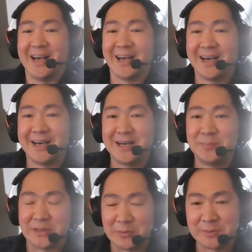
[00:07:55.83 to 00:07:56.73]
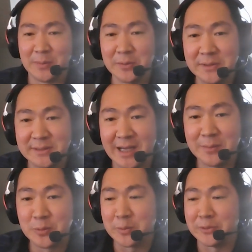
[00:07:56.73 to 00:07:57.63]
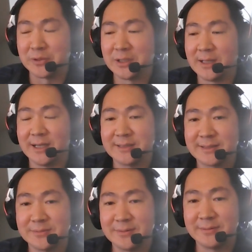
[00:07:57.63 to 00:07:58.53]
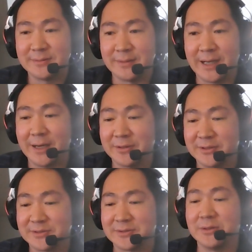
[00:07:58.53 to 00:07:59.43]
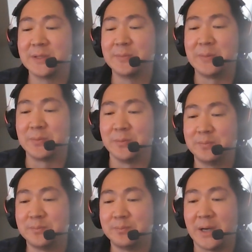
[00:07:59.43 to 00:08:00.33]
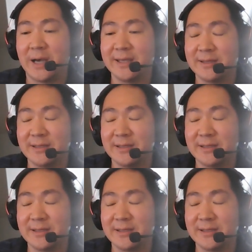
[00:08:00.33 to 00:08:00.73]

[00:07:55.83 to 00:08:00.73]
But there was a moment in time where we realized, wow, there's so many people buying